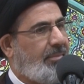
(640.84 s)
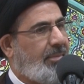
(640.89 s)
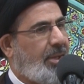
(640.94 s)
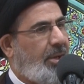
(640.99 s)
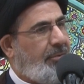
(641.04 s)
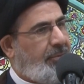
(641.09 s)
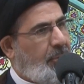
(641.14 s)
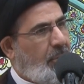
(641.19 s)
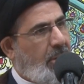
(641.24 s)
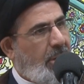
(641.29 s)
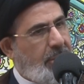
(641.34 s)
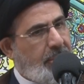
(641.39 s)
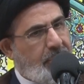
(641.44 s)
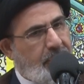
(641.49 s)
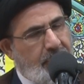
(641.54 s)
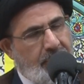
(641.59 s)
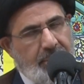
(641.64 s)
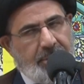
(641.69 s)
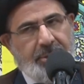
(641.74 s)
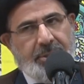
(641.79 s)
If you are
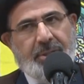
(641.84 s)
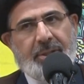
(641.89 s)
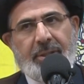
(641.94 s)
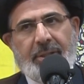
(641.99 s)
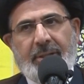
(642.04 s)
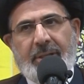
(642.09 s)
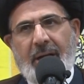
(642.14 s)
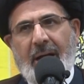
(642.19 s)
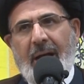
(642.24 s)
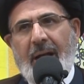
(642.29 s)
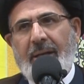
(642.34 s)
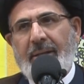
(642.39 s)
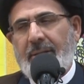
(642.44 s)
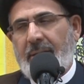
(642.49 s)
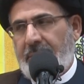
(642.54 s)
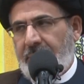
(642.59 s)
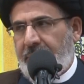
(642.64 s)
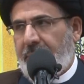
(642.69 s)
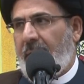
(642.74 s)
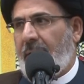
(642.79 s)
good, kind
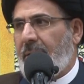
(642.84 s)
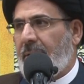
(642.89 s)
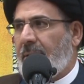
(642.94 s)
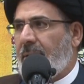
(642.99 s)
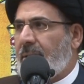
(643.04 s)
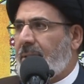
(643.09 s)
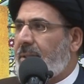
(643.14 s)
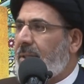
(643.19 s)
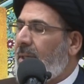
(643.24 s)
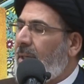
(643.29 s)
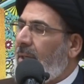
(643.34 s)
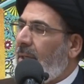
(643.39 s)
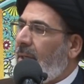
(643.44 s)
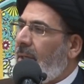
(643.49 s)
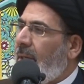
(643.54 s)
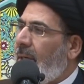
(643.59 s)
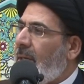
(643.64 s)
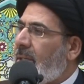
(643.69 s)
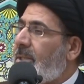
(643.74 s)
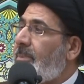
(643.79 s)
and generous,
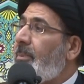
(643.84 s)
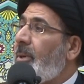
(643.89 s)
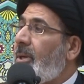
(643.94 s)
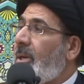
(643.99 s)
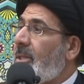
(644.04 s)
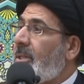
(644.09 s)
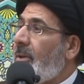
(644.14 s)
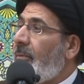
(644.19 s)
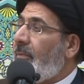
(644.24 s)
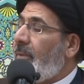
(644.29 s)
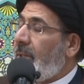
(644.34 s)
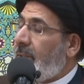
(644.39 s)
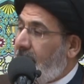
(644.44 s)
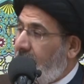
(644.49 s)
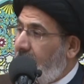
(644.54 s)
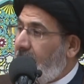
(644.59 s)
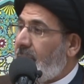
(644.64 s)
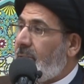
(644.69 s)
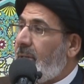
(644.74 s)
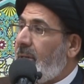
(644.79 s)
it's because of the
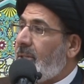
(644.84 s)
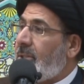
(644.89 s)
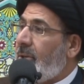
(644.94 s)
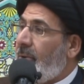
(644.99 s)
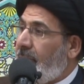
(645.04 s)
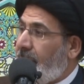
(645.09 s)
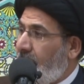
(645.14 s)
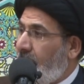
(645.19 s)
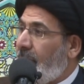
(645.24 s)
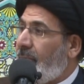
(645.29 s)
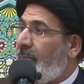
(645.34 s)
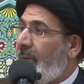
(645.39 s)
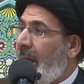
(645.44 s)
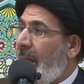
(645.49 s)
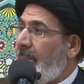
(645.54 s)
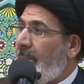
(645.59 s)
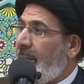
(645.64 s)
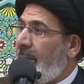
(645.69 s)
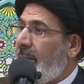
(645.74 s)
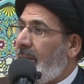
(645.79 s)
teachings of your
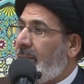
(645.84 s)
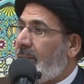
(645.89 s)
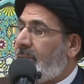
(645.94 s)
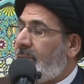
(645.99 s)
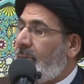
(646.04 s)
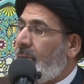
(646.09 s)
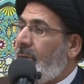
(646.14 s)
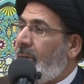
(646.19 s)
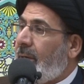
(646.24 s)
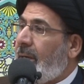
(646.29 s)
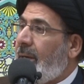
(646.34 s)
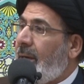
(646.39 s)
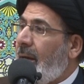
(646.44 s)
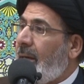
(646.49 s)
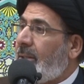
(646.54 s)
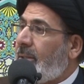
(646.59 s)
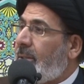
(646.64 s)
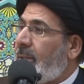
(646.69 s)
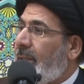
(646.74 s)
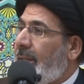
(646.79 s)
family. So you
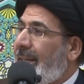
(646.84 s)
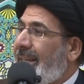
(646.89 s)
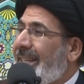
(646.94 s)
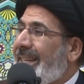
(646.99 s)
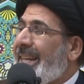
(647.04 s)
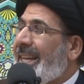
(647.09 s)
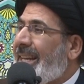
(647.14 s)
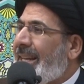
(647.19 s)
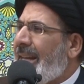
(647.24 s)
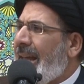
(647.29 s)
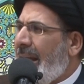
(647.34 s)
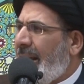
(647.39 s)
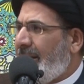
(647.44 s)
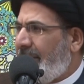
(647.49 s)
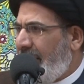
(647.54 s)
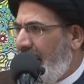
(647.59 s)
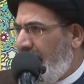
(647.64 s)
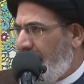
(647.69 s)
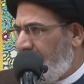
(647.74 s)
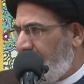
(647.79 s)
cannot
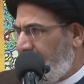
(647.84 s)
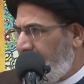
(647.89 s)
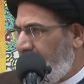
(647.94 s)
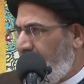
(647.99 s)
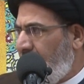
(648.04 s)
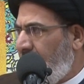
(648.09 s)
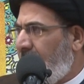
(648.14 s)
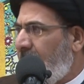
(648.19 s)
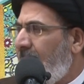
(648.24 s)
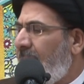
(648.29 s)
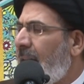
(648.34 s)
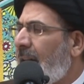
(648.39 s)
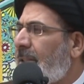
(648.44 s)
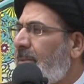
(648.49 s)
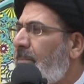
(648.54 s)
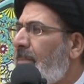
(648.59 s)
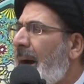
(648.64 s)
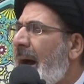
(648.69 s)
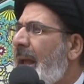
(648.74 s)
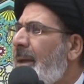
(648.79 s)
neglect them. You
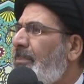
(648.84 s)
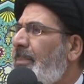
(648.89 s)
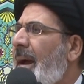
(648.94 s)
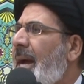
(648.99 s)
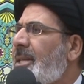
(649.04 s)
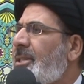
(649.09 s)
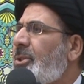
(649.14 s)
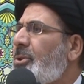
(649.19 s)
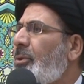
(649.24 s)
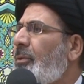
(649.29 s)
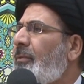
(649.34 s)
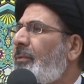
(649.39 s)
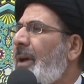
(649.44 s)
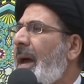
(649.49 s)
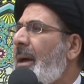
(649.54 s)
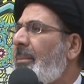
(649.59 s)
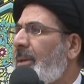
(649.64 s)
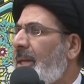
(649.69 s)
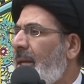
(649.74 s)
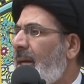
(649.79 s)
cannot bypass your
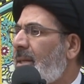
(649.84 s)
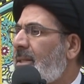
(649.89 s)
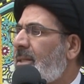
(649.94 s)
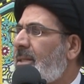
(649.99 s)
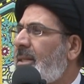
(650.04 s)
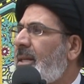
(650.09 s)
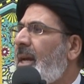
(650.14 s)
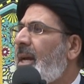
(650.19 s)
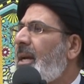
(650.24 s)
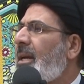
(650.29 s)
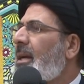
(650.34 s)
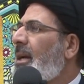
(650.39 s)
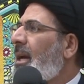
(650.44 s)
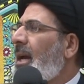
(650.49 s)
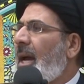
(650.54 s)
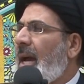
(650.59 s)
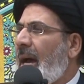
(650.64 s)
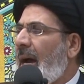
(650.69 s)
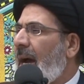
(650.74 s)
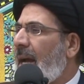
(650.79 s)
family and say,
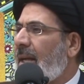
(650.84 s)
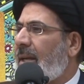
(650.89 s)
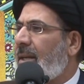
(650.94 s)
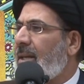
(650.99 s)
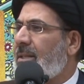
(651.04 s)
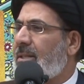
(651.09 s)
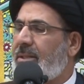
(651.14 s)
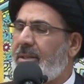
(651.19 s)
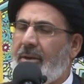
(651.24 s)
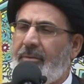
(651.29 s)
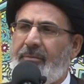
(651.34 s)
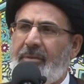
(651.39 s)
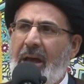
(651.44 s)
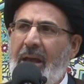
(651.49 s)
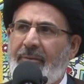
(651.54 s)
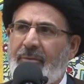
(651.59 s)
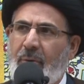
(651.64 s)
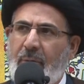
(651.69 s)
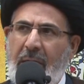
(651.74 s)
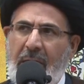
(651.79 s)
I can
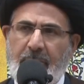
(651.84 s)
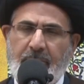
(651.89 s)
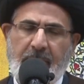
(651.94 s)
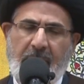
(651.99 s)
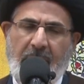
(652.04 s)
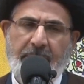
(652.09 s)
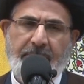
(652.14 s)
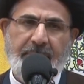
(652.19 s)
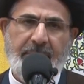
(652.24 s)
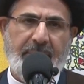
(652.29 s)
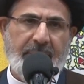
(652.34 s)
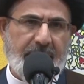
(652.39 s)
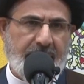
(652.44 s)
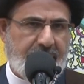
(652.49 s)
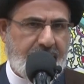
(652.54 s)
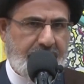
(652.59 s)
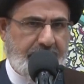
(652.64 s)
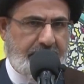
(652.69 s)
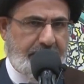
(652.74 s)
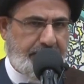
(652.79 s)
survive without my
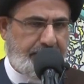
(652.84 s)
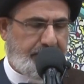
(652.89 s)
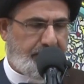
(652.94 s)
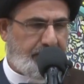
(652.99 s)
parents.